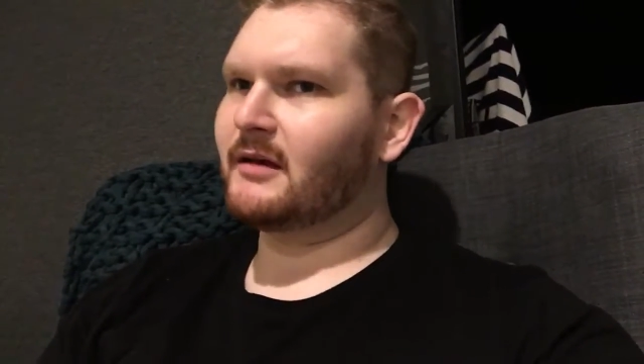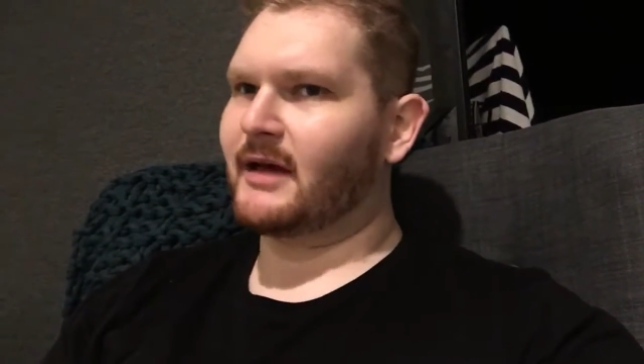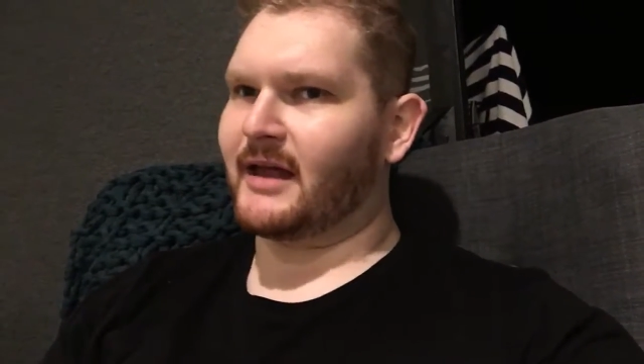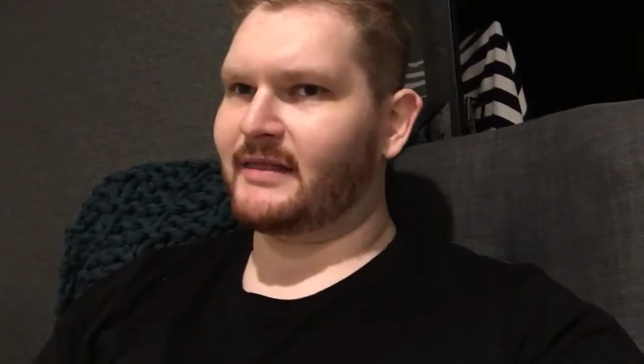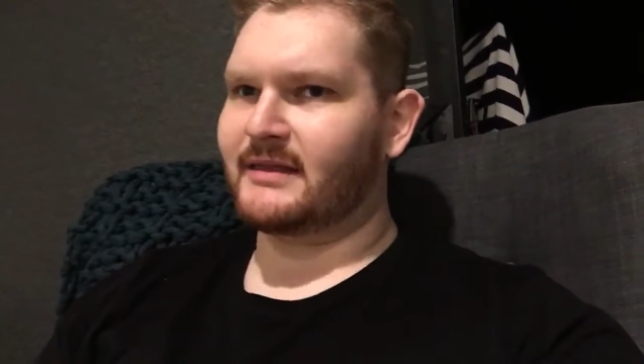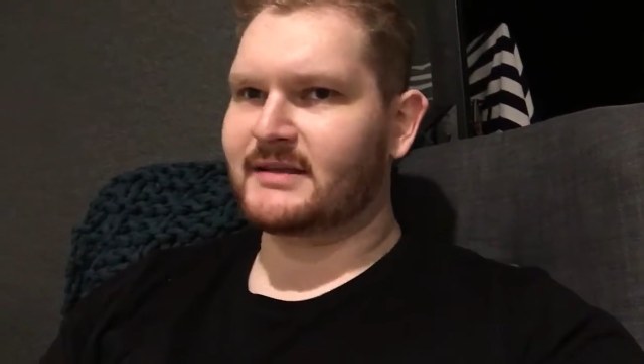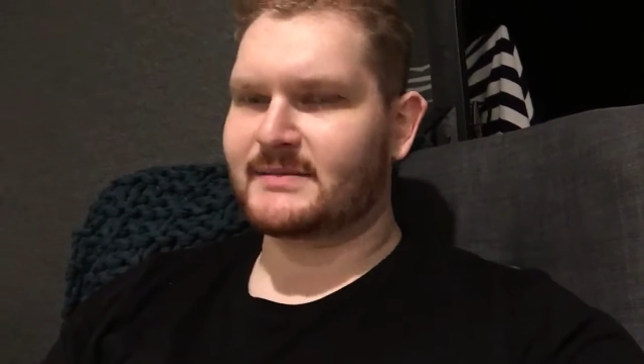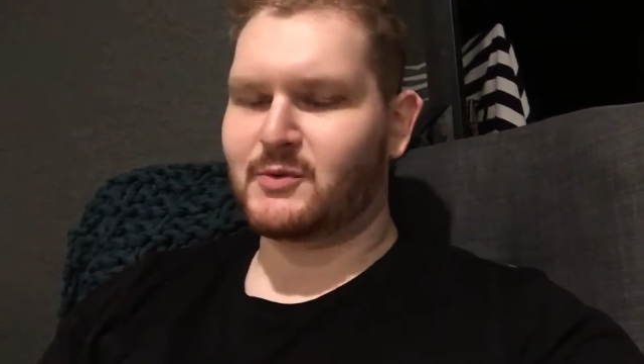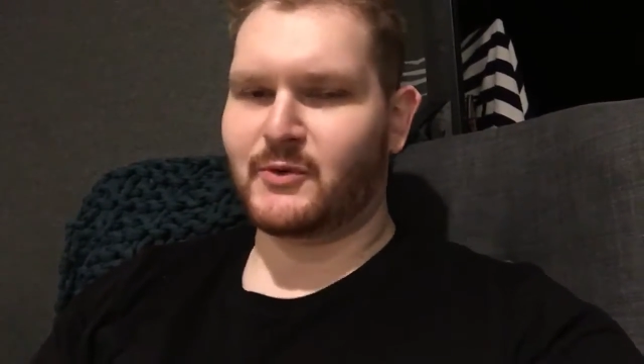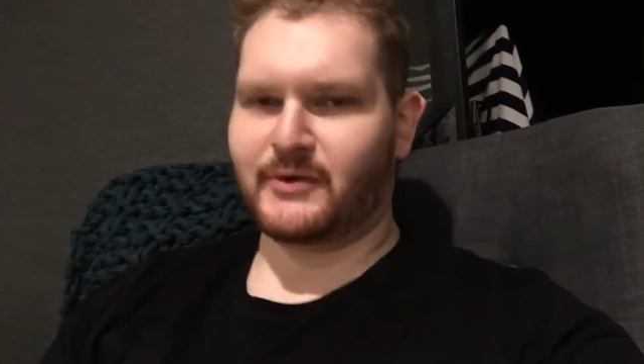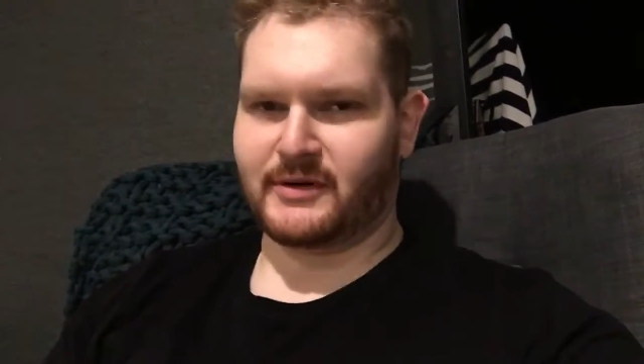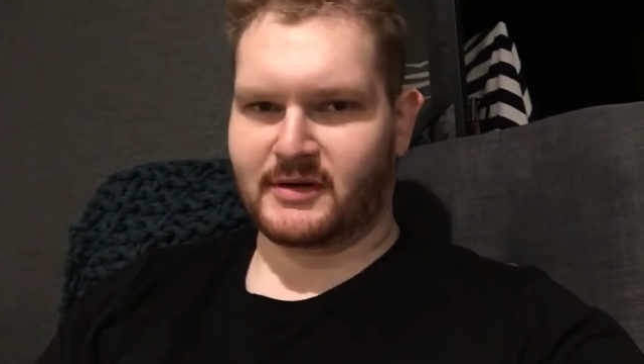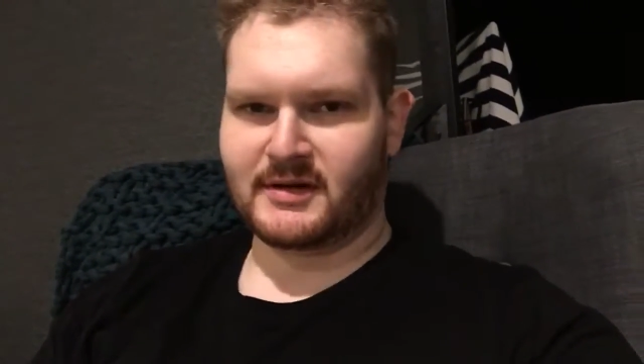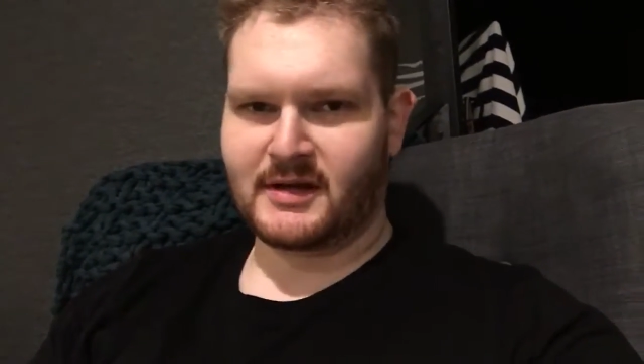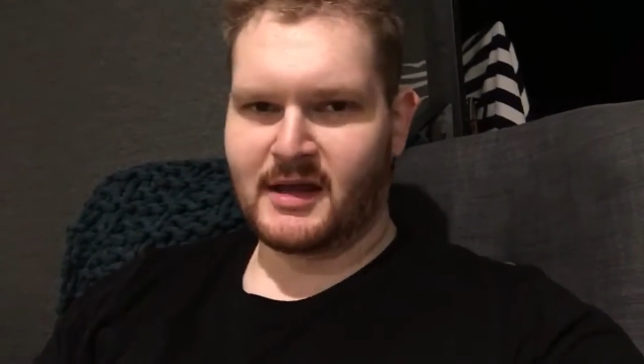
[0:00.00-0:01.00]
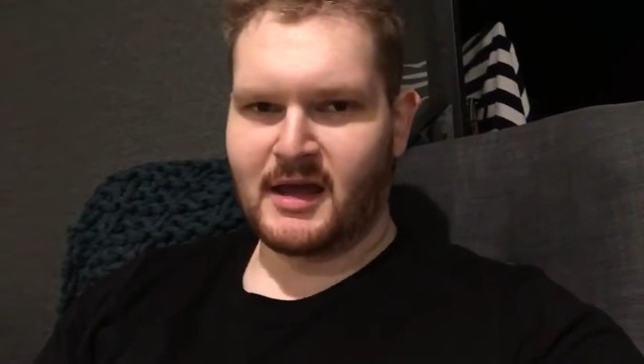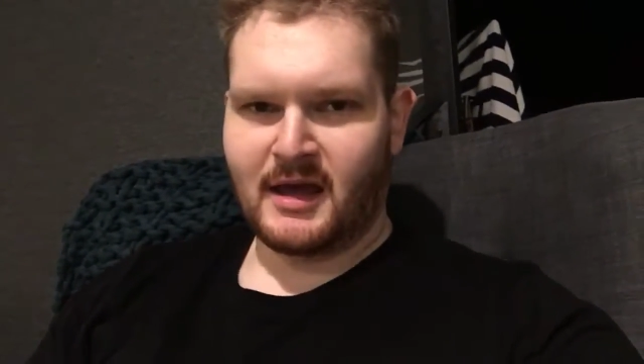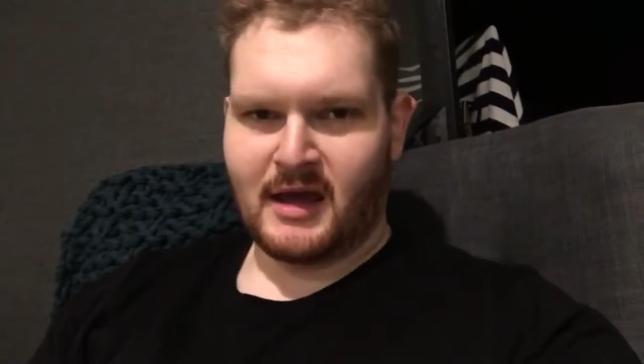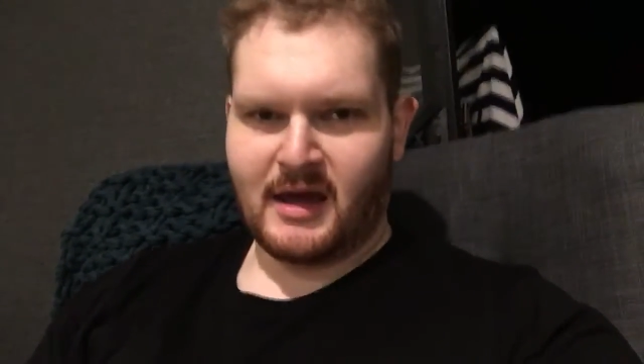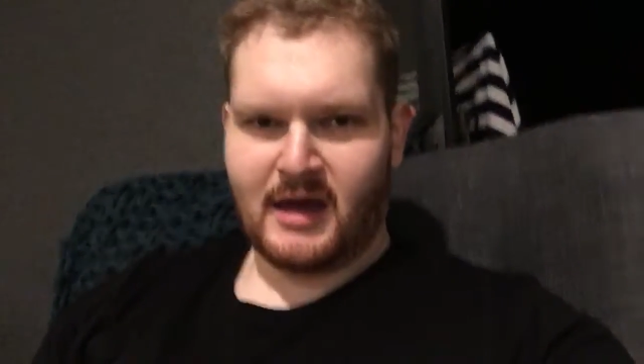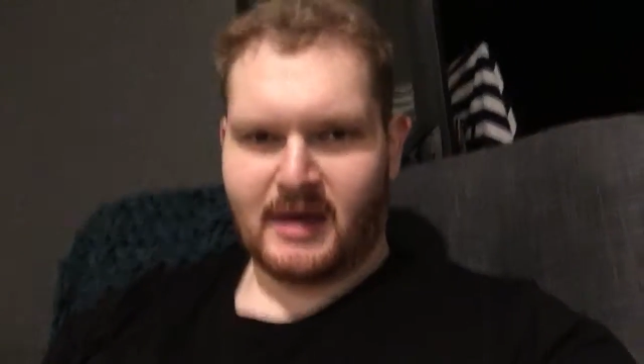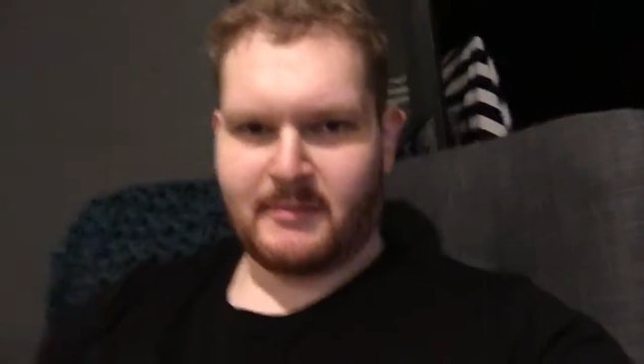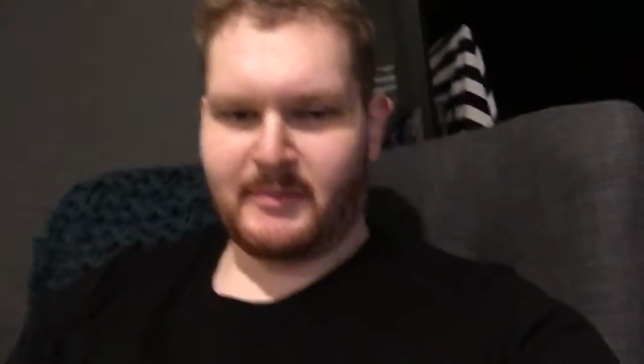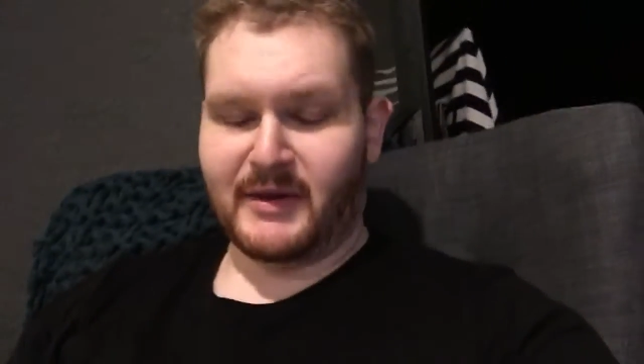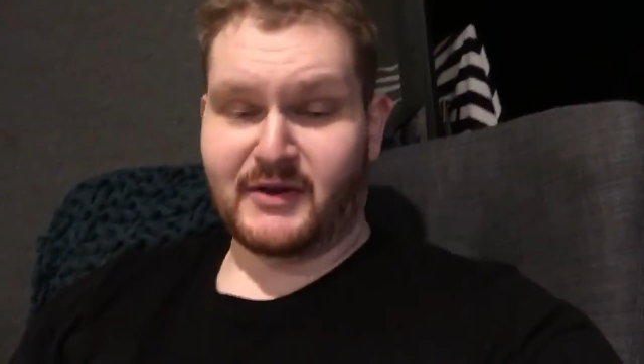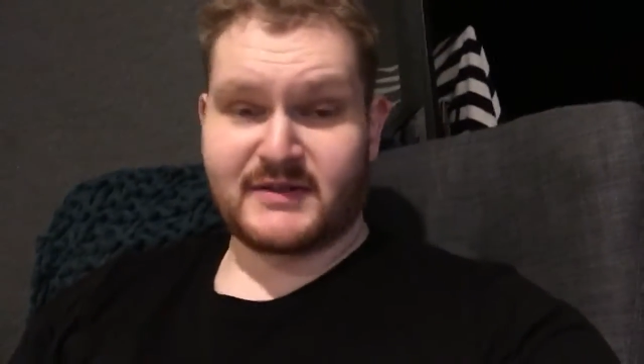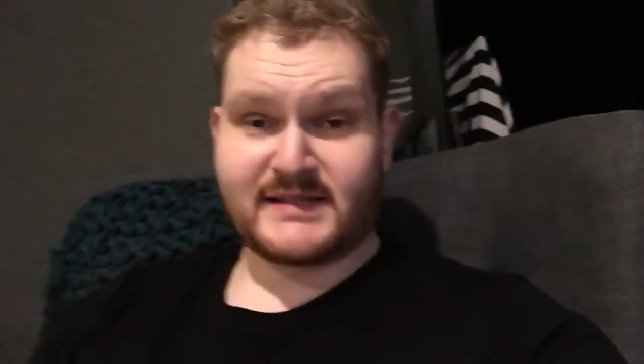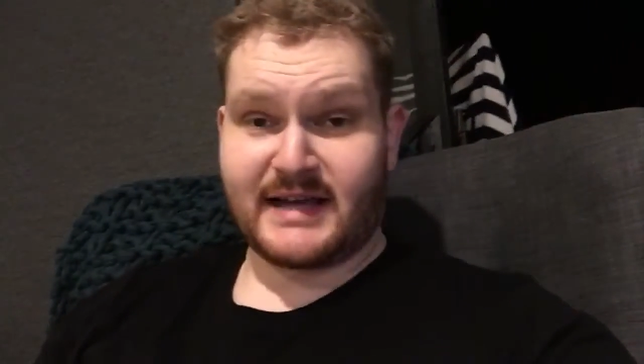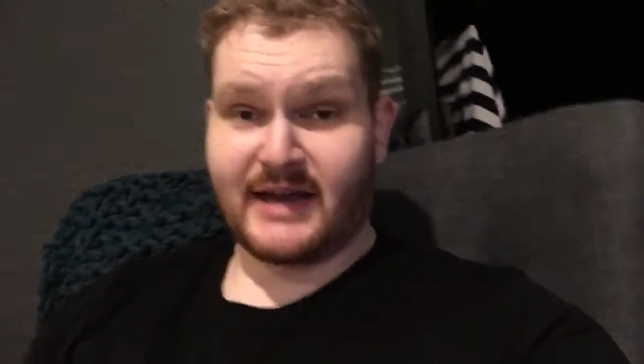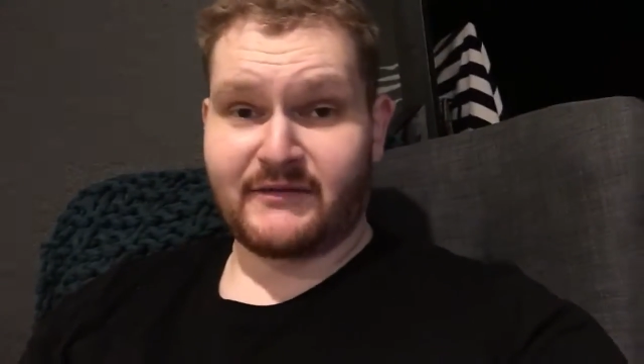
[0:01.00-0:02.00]
at this point,
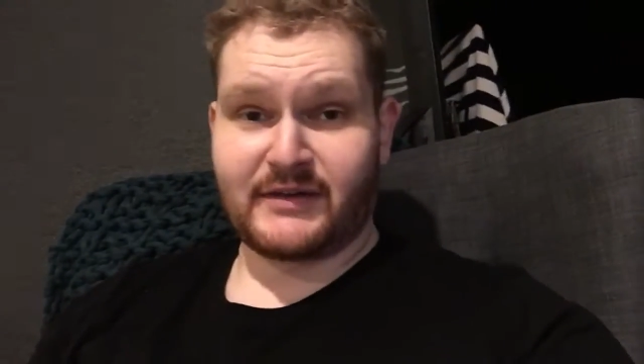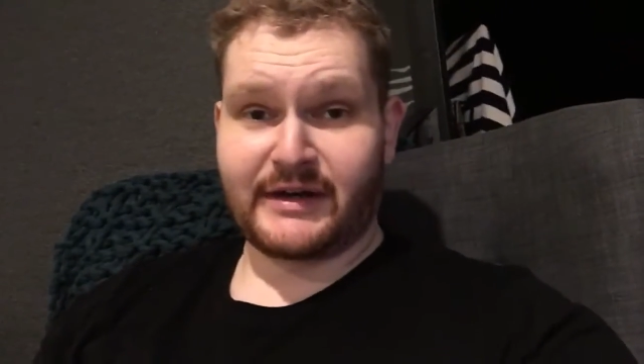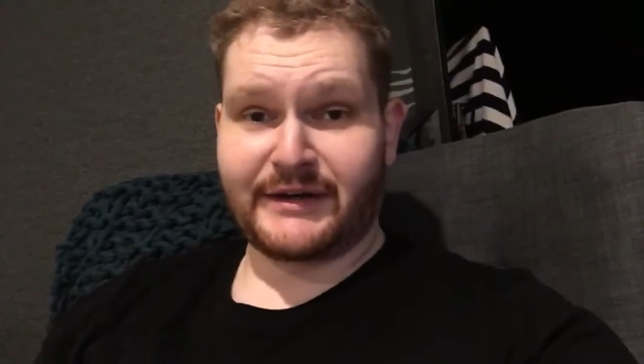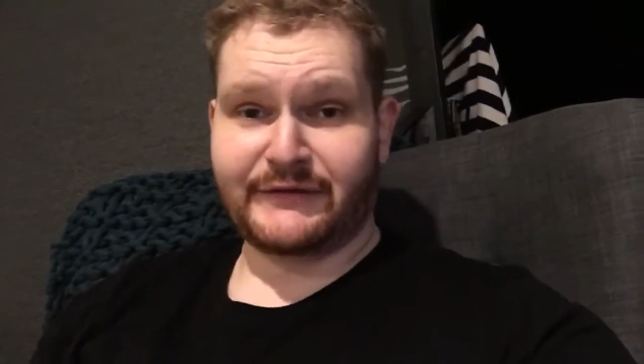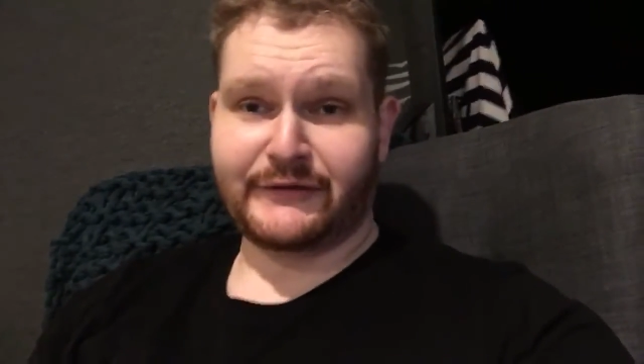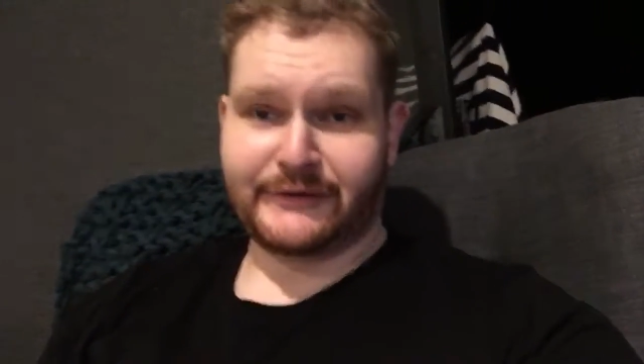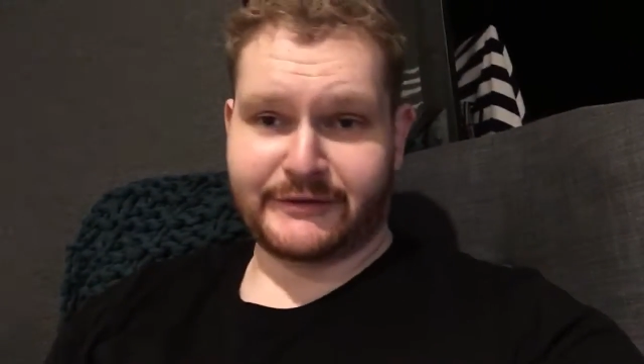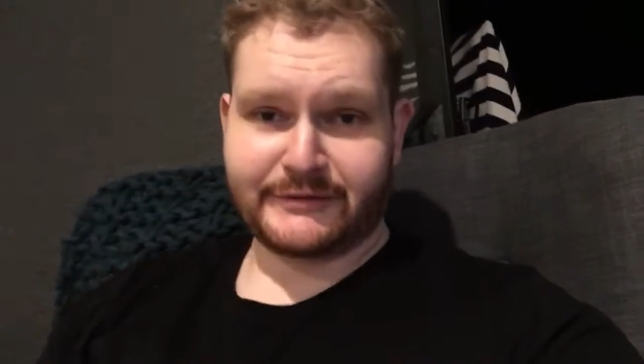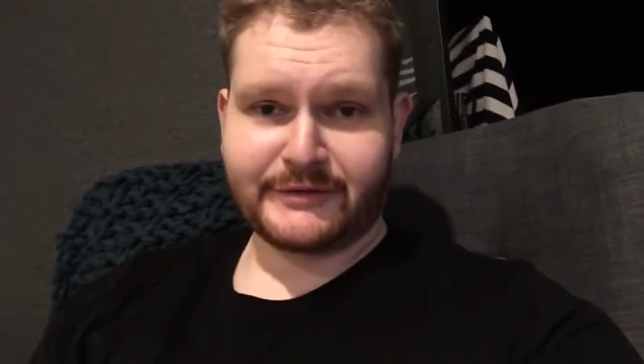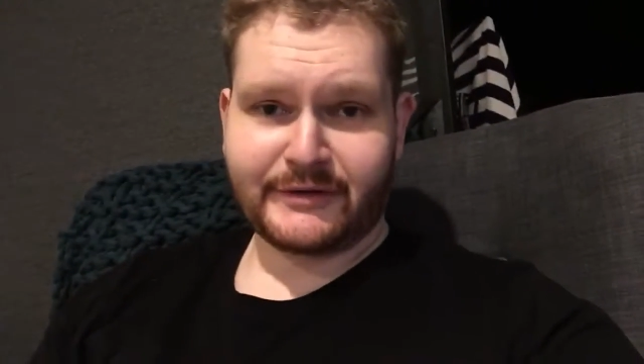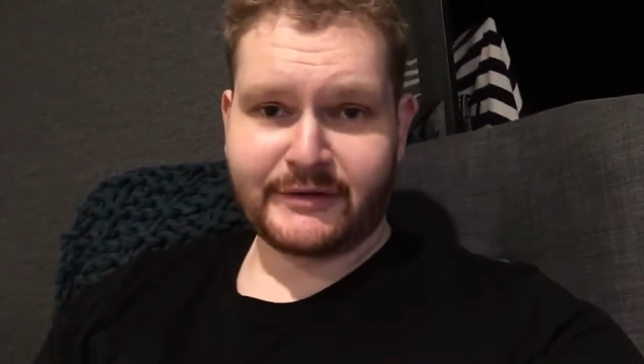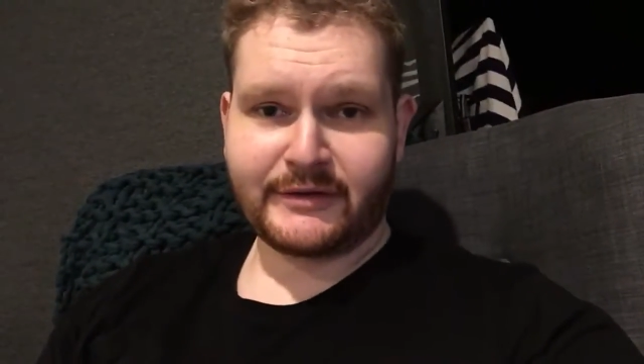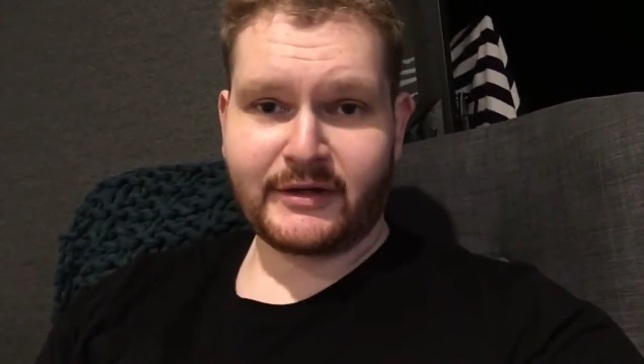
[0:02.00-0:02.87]
because I have an iPhone,